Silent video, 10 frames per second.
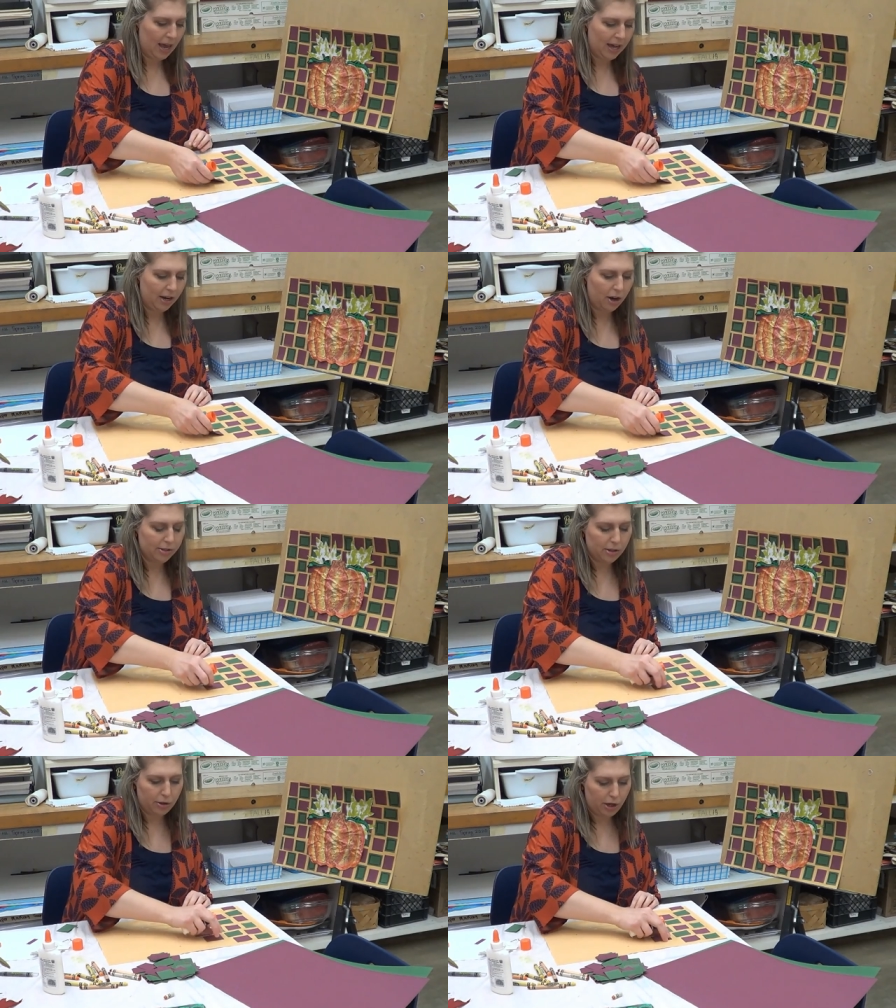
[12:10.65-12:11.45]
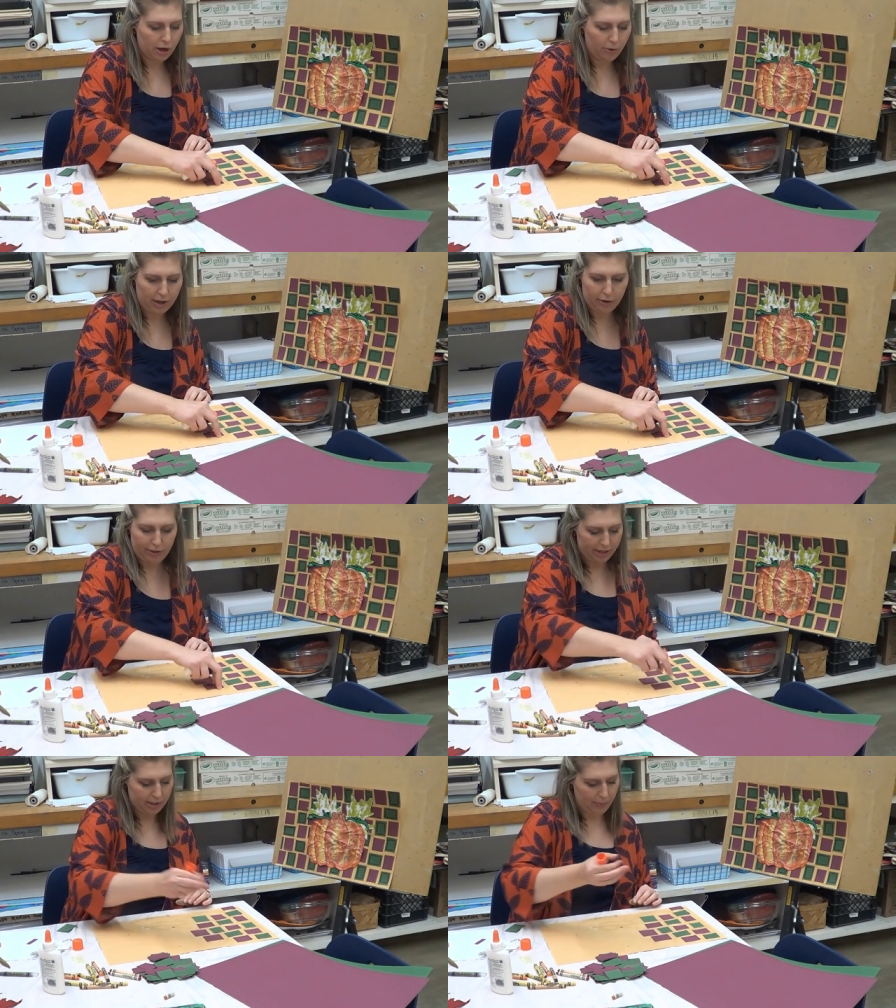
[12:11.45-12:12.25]
And it also, you know, it'll
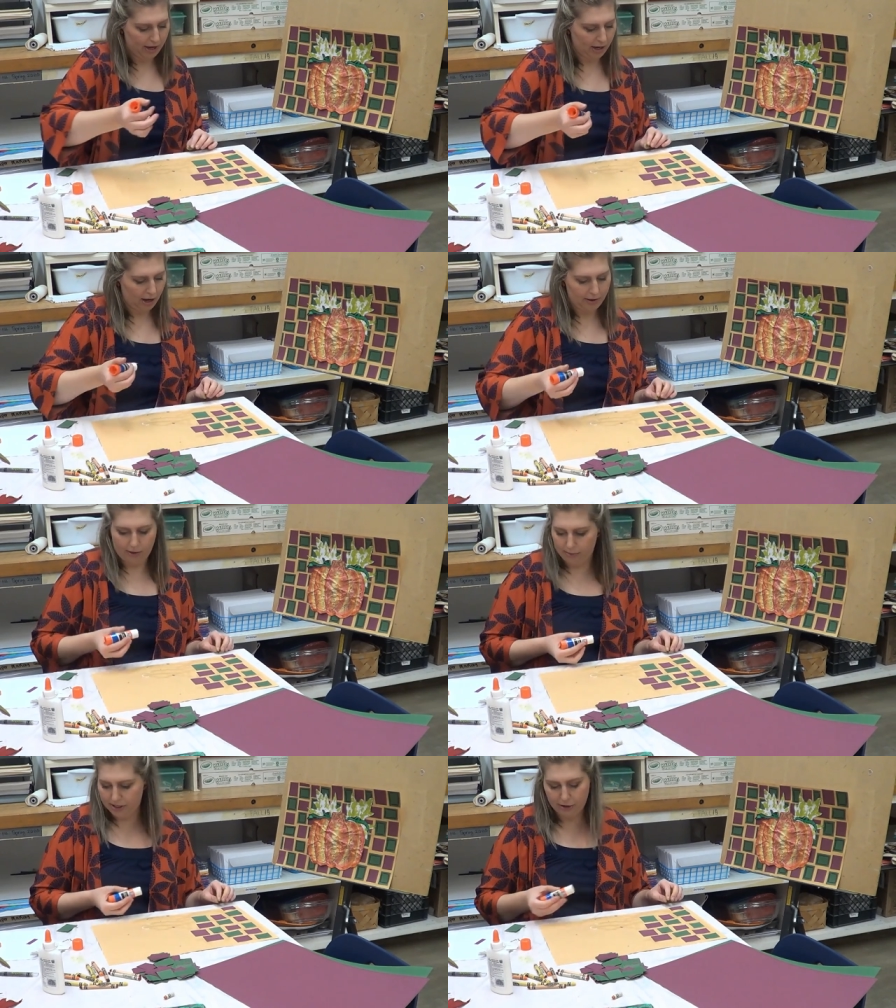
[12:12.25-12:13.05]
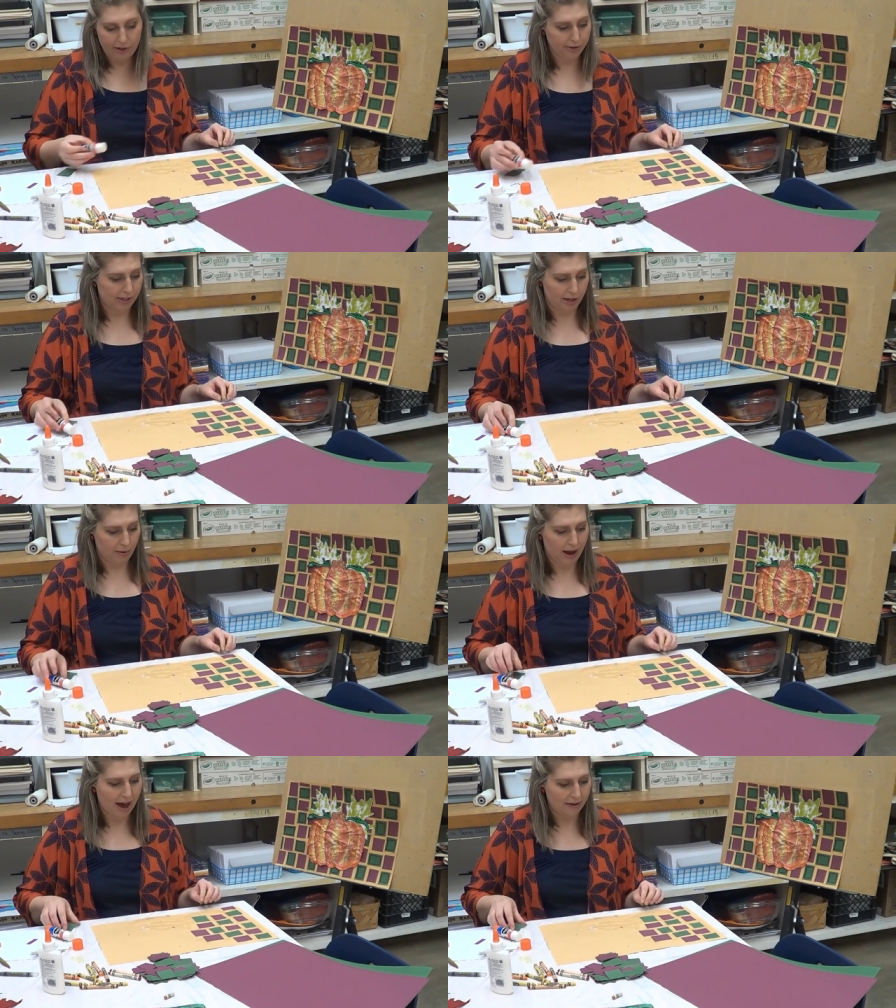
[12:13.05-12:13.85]
then depend on the materials that you
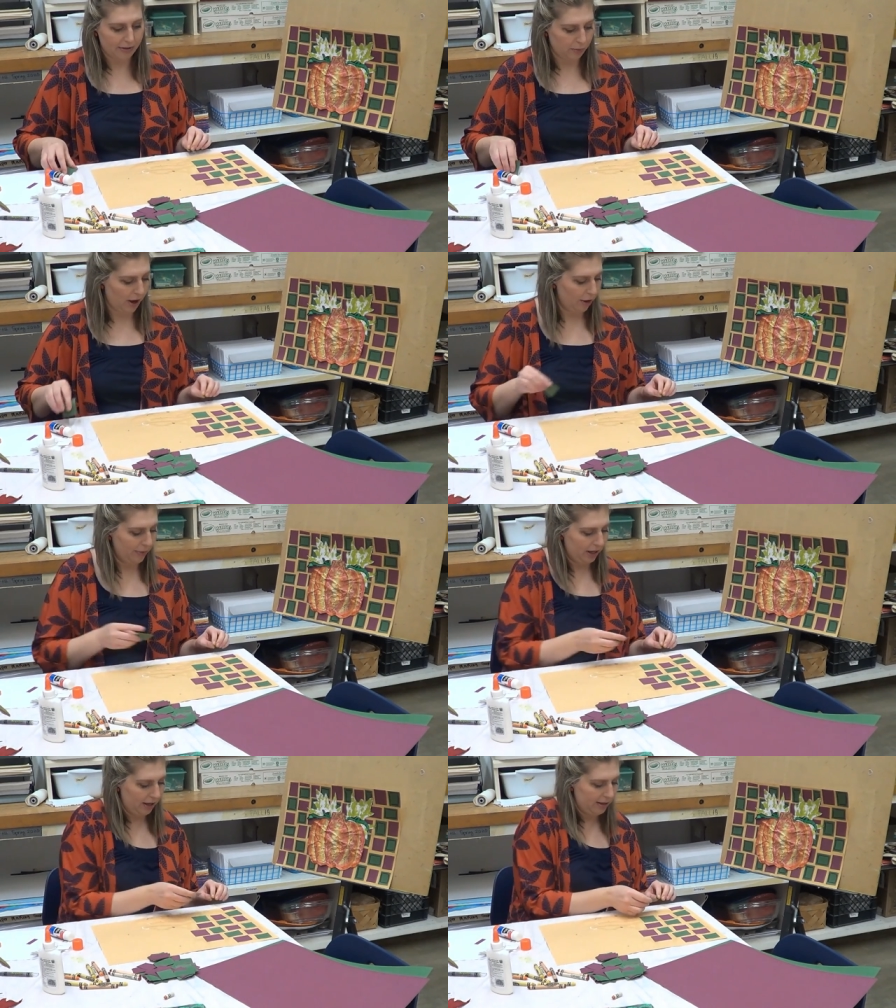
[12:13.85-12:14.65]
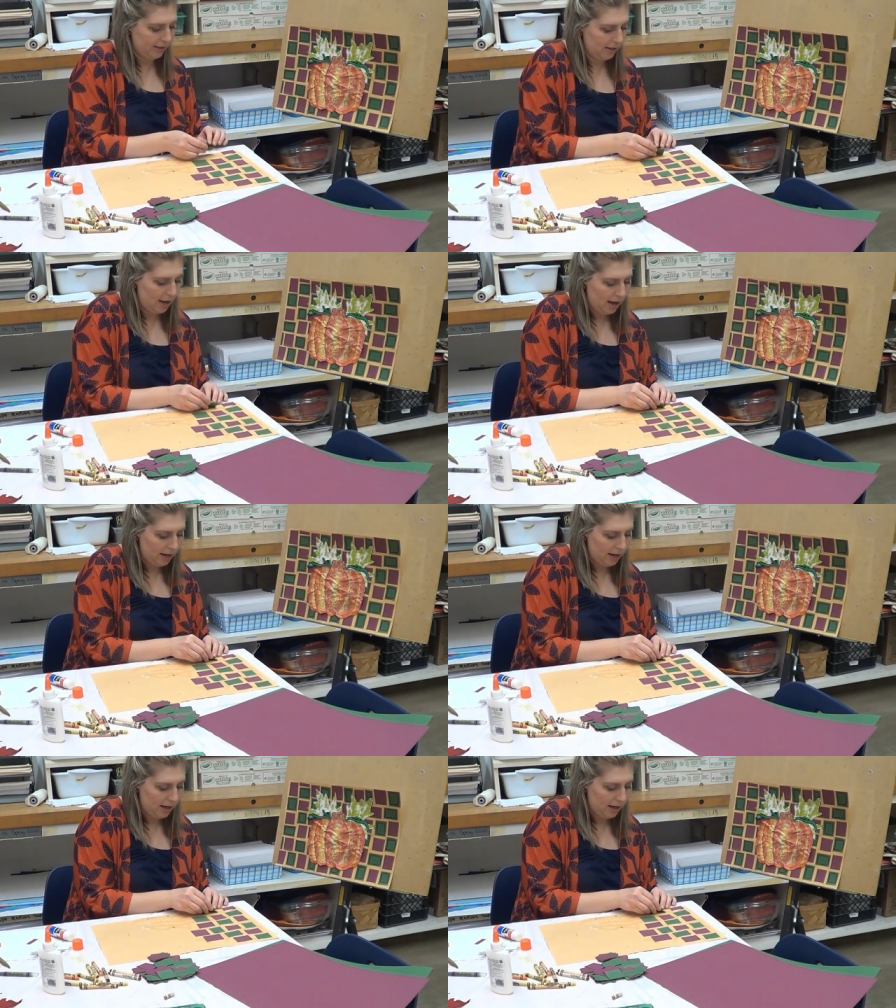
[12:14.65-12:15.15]
have as well because